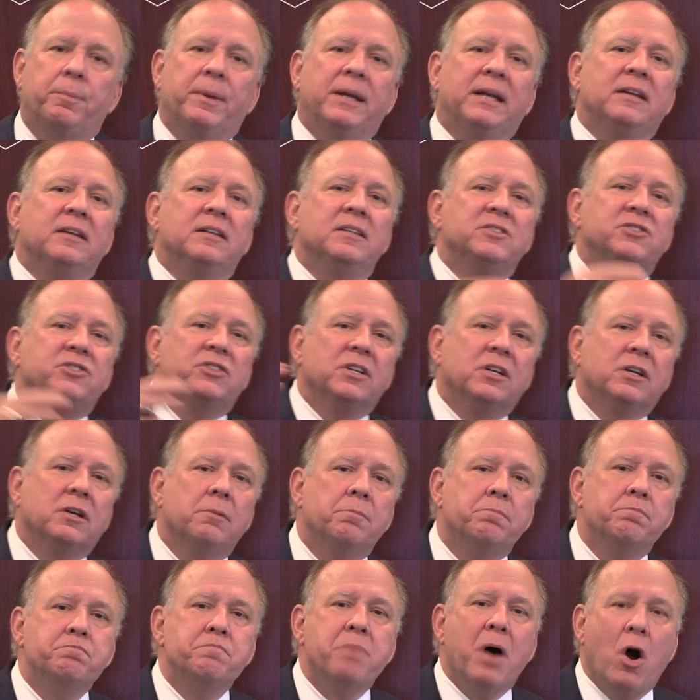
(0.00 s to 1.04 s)
but it is the
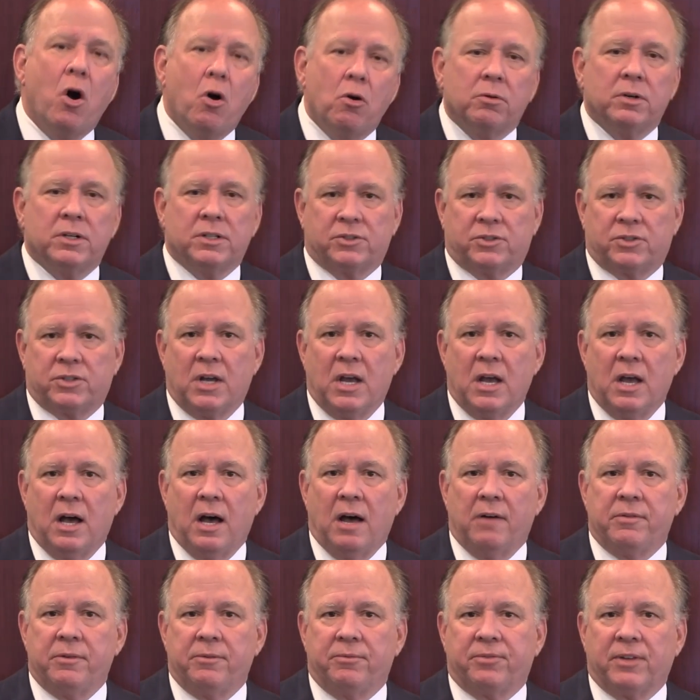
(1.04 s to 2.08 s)
components
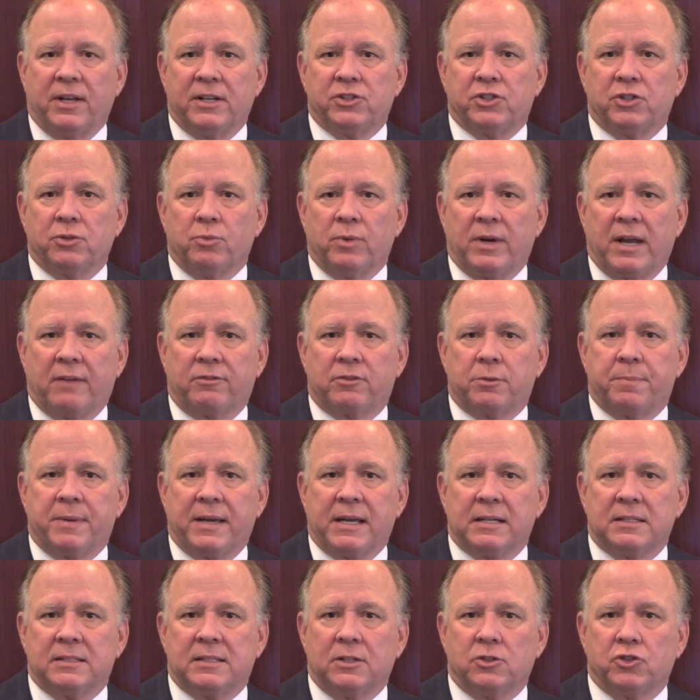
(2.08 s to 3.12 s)
of inflation we have to
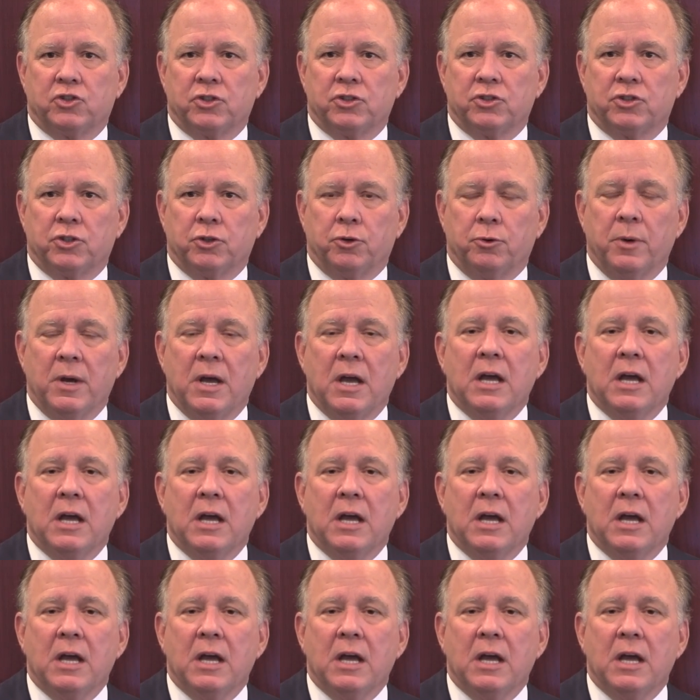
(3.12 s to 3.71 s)
pay attention to.